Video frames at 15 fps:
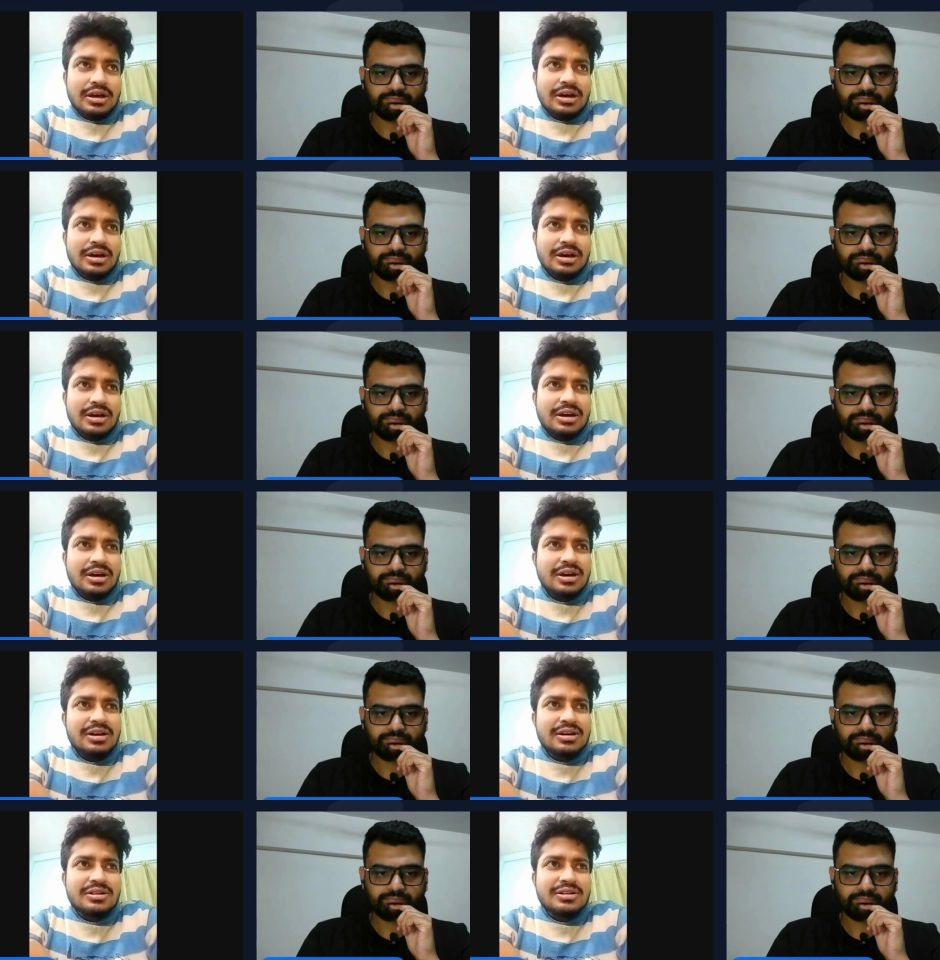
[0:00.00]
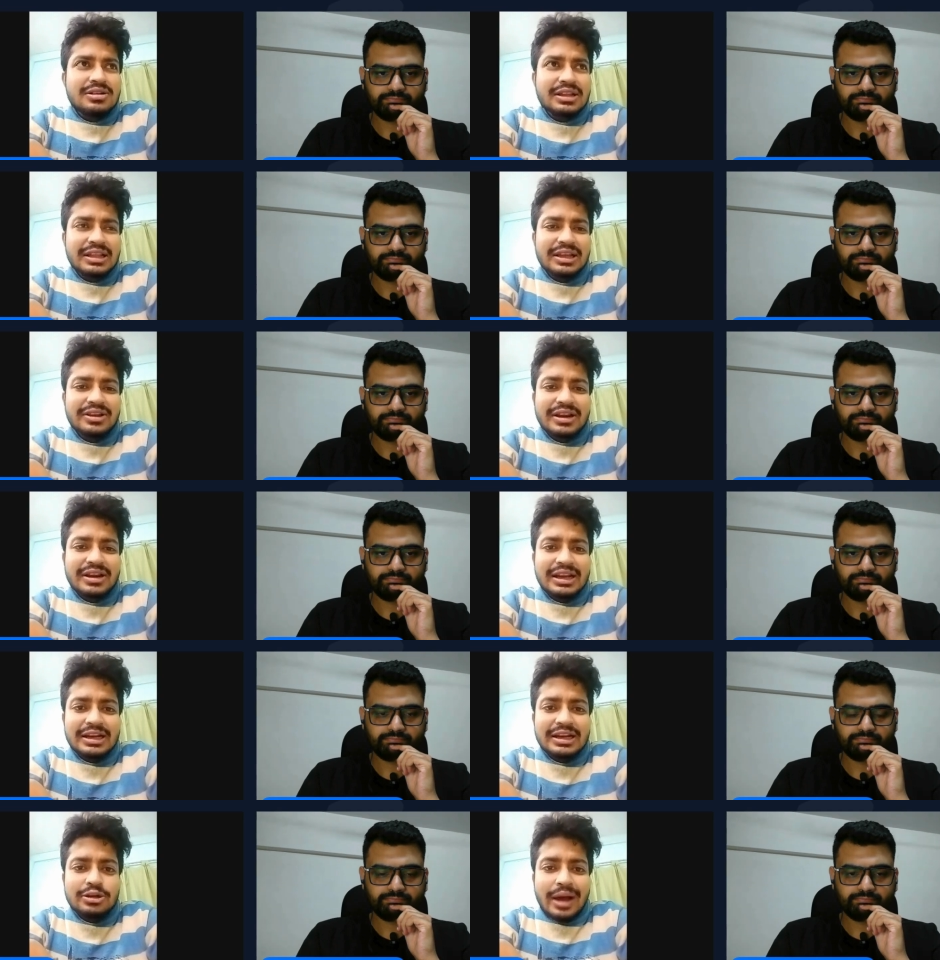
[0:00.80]
Speaker 1: uh nothing
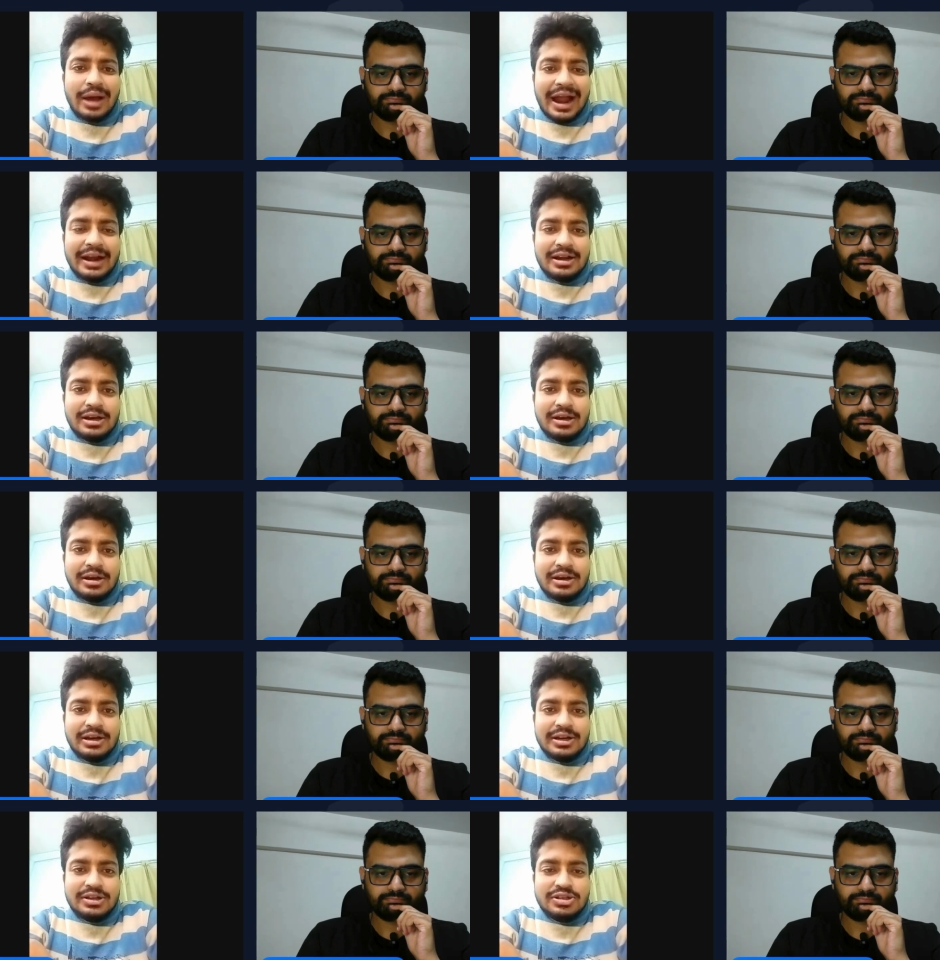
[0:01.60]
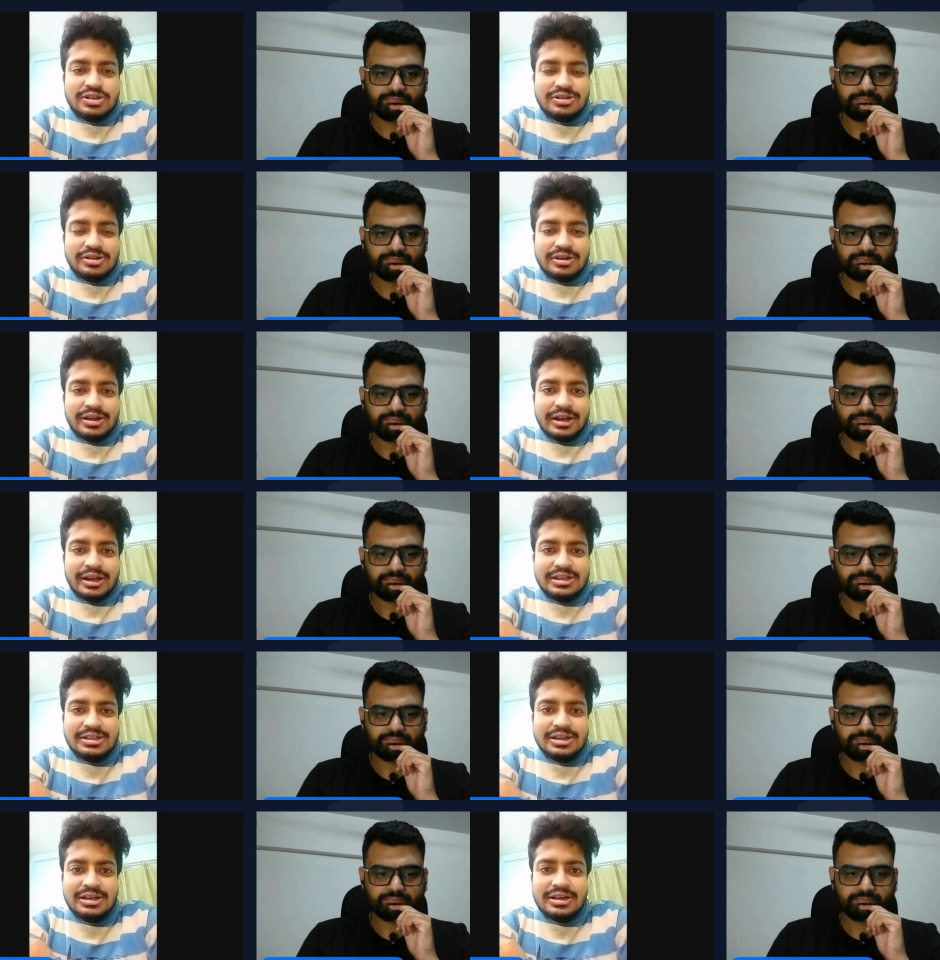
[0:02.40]
really to add it's
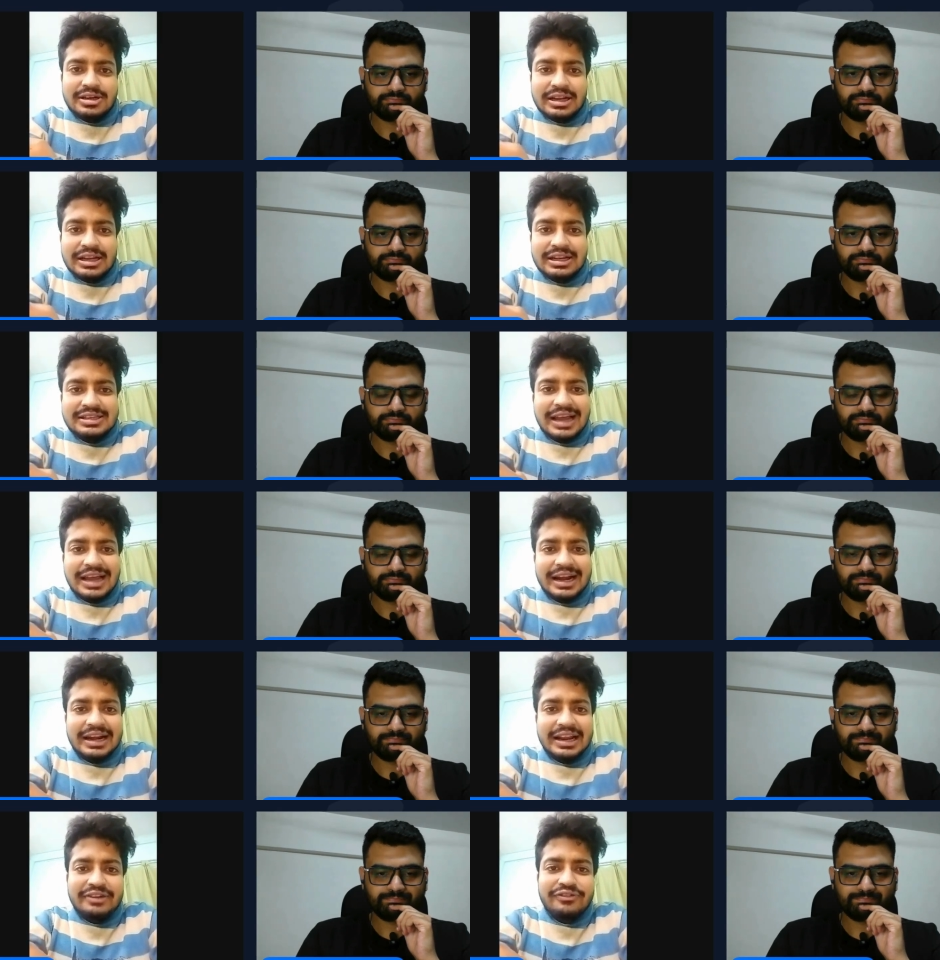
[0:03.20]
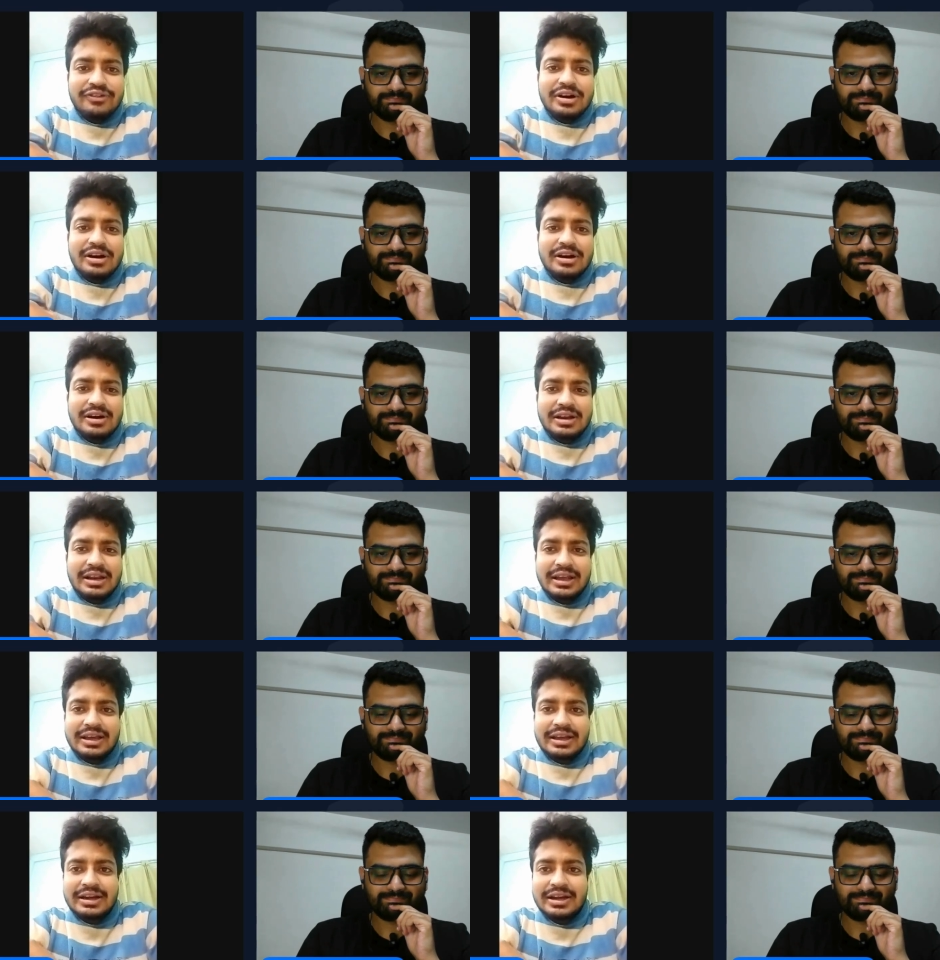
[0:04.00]
it's a really sad day for
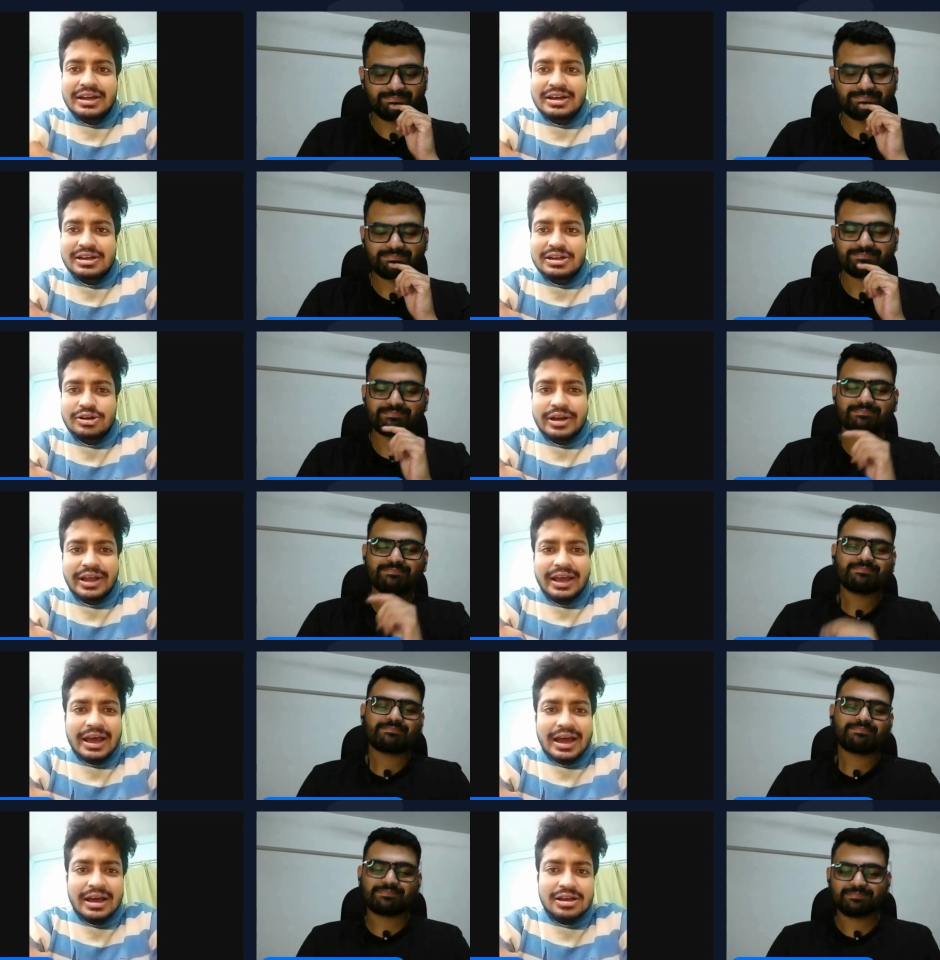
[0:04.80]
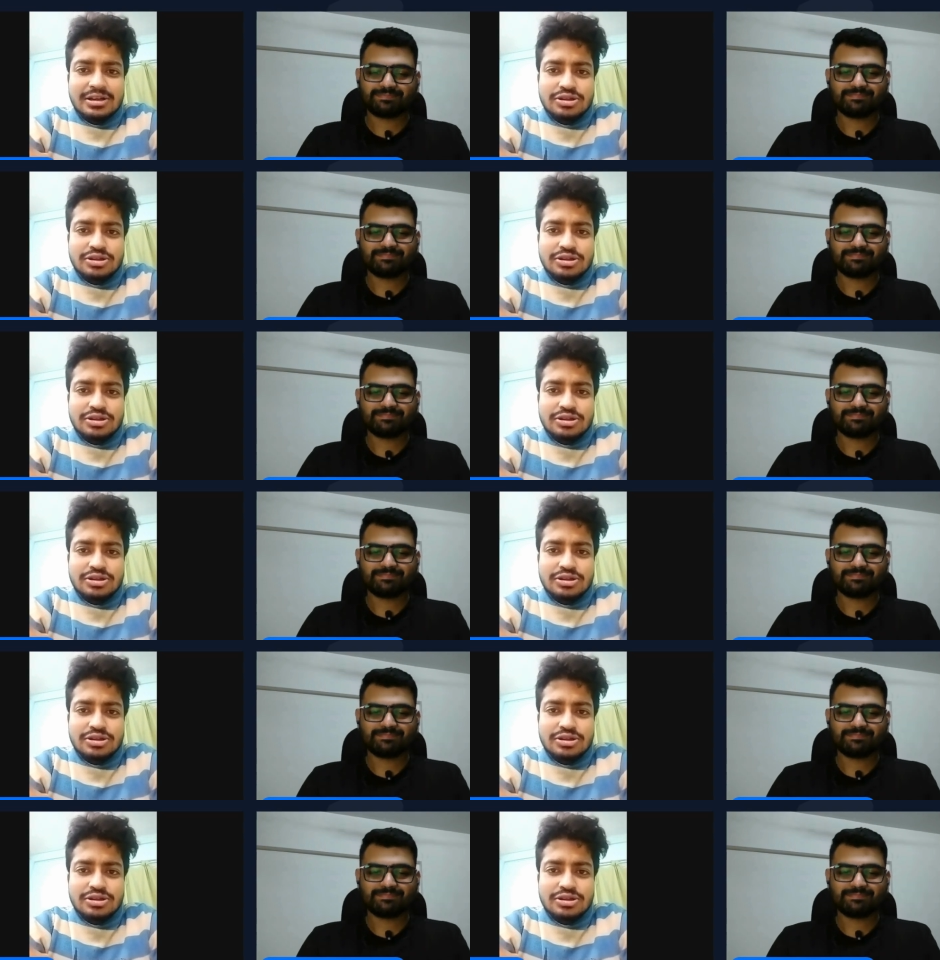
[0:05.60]
like india today